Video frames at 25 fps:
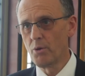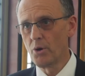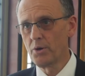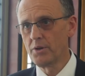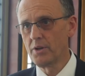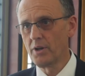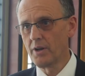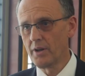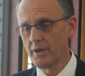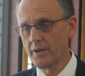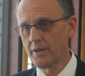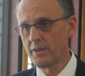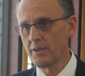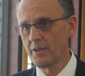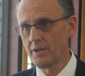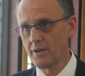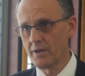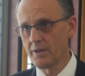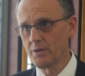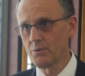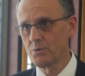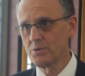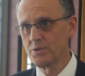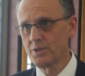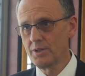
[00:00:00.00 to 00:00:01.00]
body like the
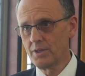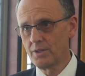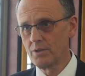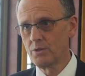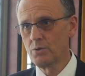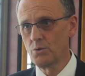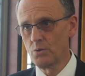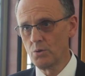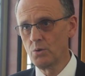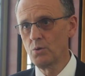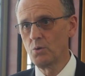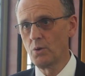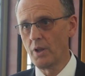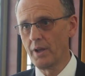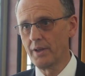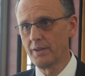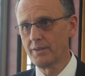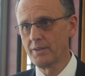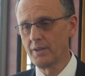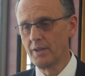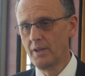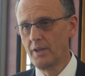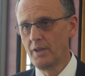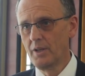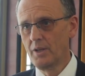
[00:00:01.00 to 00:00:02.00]
IOC to do that.
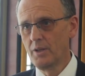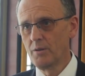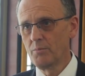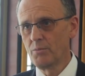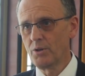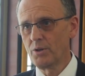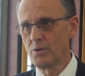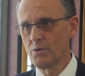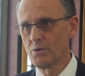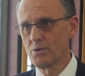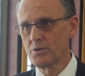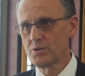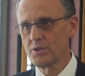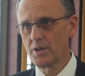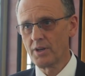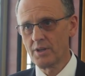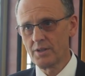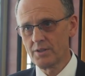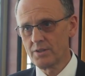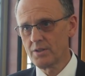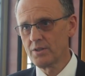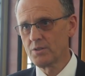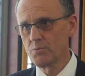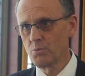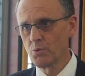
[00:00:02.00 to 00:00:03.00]
Because
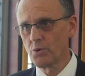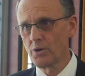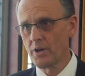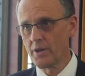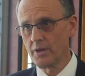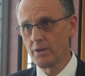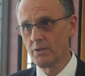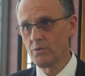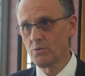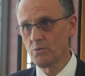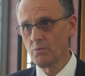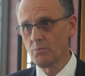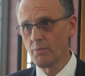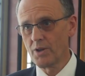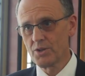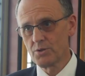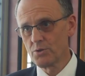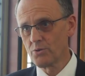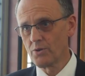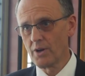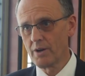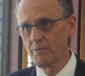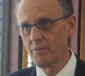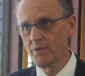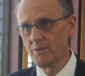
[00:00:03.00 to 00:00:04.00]
scientists would like to
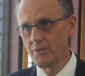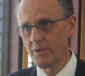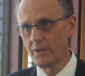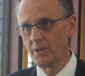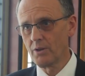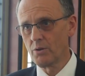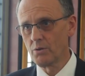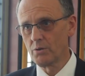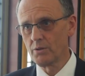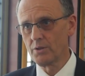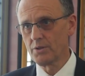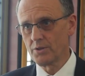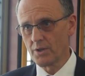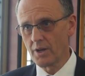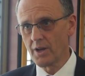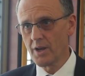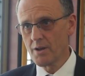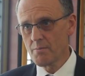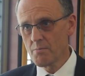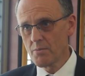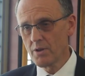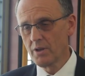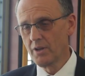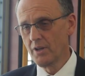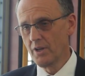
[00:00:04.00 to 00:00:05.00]
measure everything all the
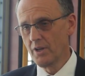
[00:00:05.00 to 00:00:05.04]
time,